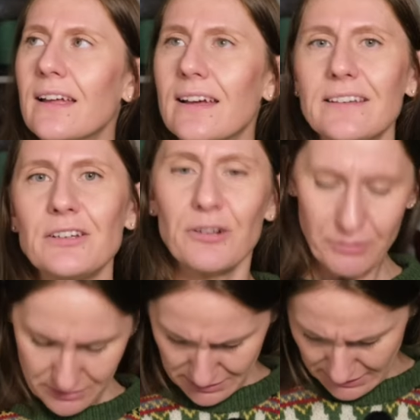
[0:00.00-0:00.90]
you
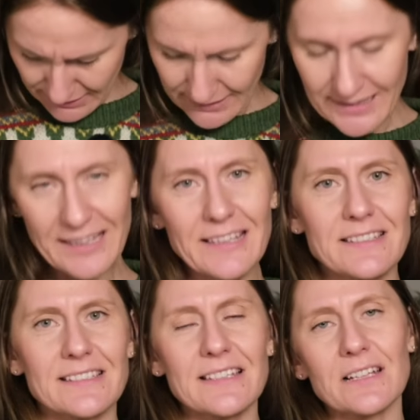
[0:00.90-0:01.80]
know,
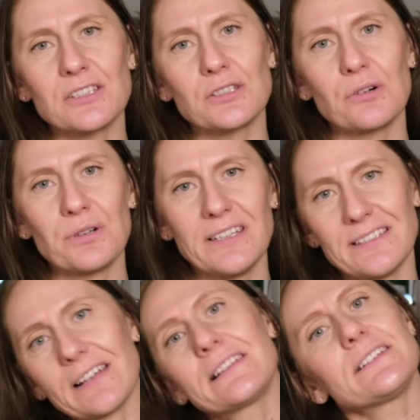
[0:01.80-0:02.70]
it's not so easy,
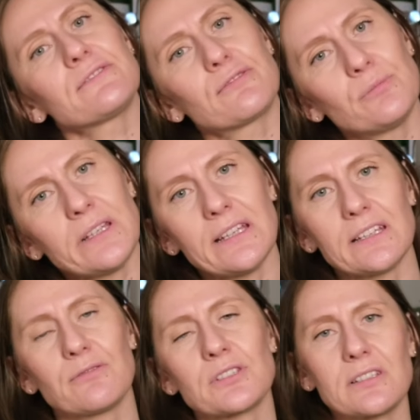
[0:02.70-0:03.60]
at least for me.
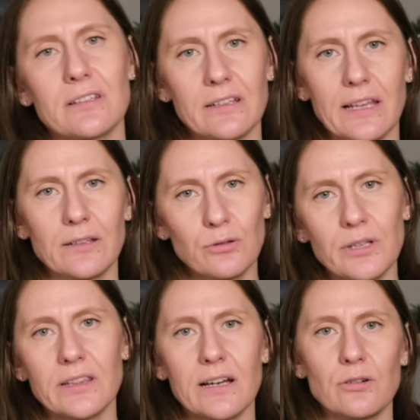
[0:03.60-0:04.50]
It wasn't like
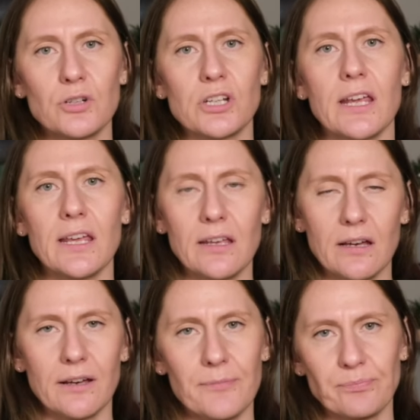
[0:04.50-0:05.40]
doing the crochet
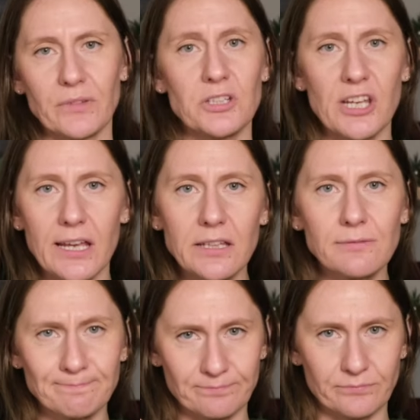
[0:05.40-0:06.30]
chain,
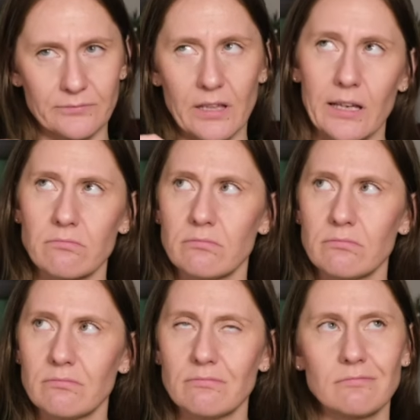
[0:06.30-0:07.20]
like,
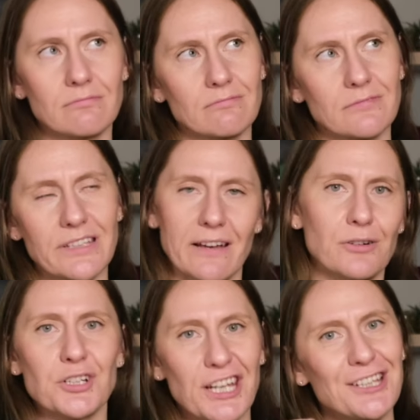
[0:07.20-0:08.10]
yeah,
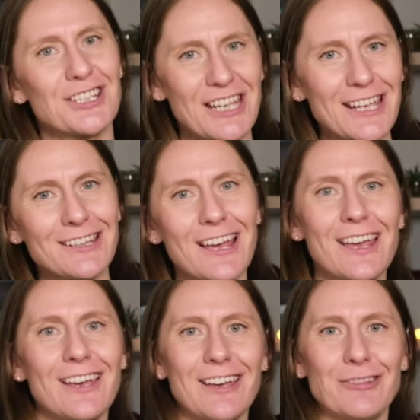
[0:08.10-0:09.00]
crocheted chain.
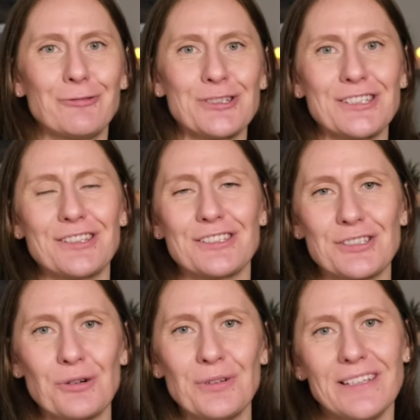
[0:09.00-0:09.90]
It wasn't
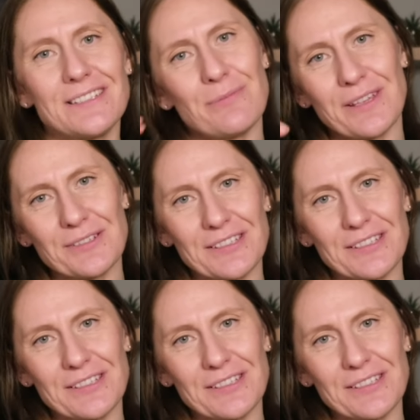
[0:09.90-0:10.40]
so easy because it